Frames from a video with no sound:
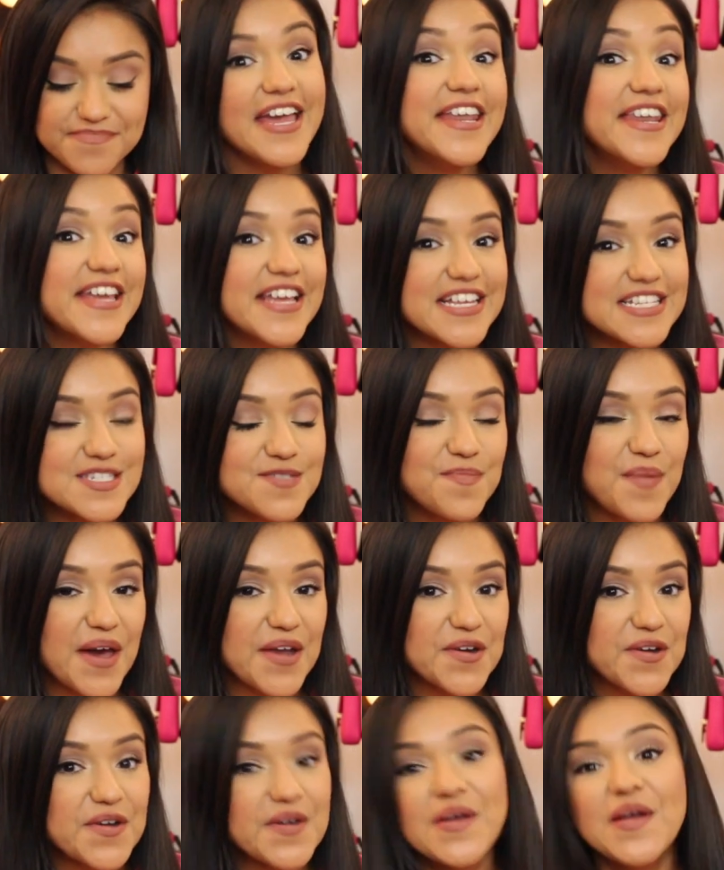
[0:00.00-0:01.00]
And it gets
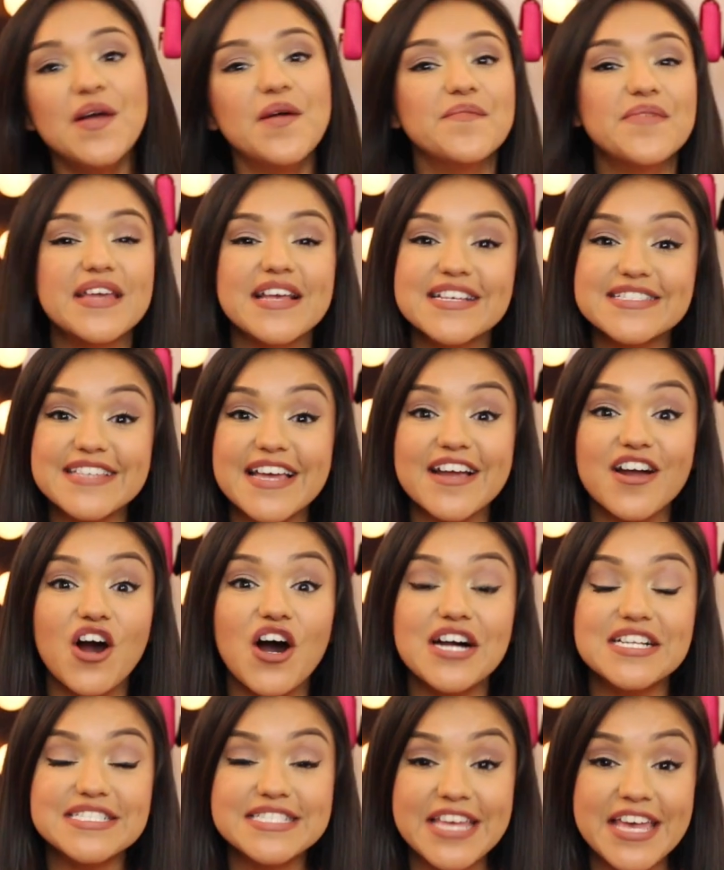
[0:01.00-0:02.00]
better because I
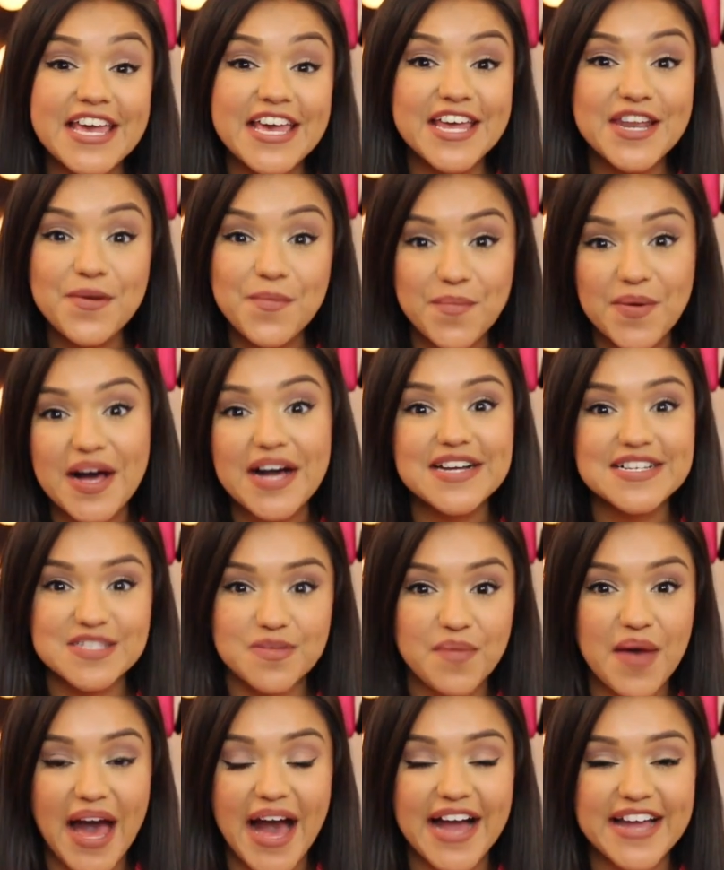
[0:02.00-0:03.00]
got 10
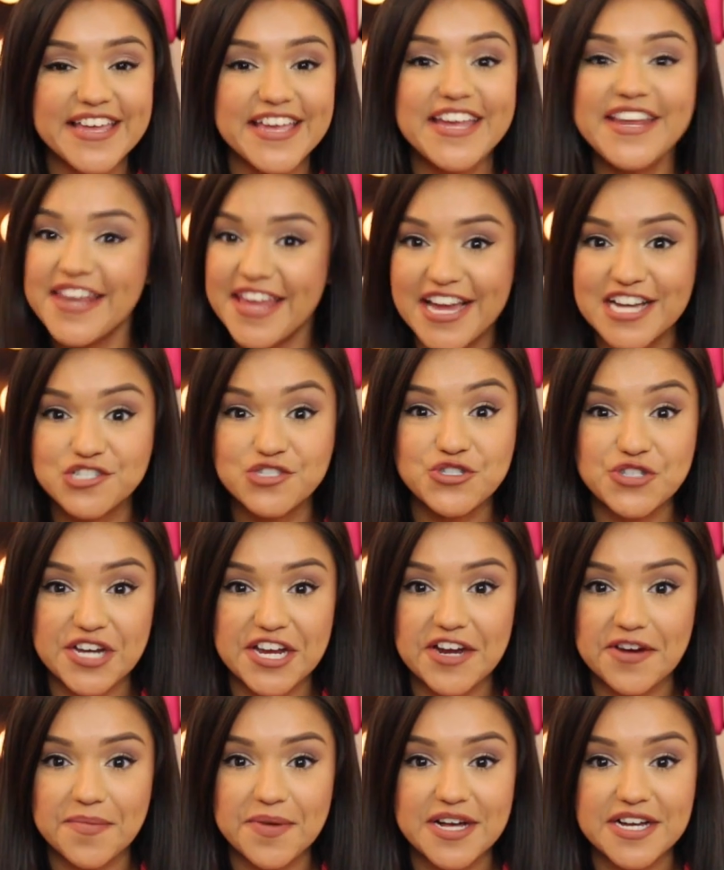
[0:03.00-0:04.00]
bucks back in extra
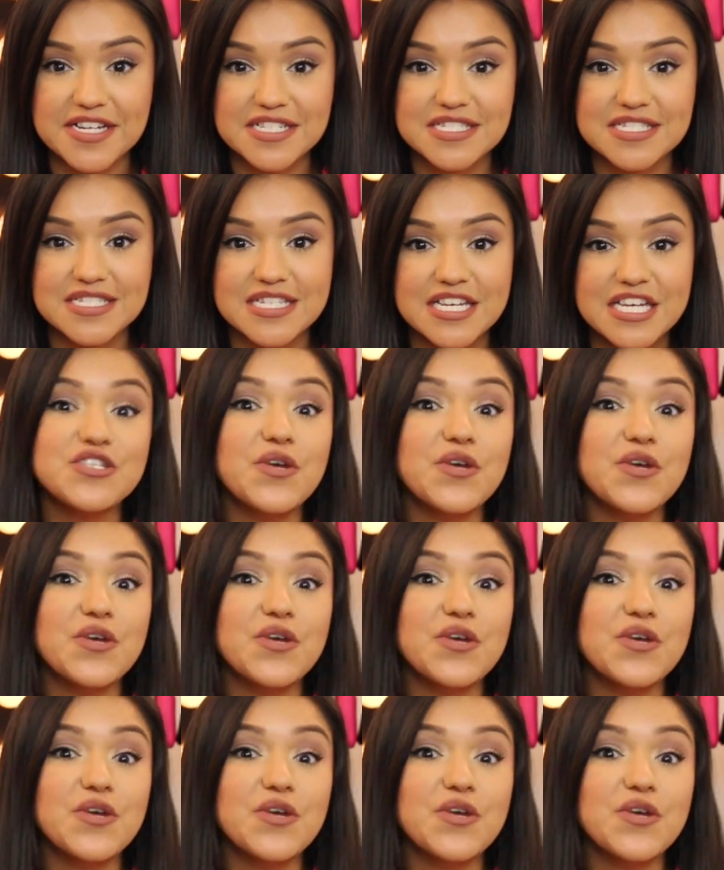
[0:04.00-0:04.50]
care bucks.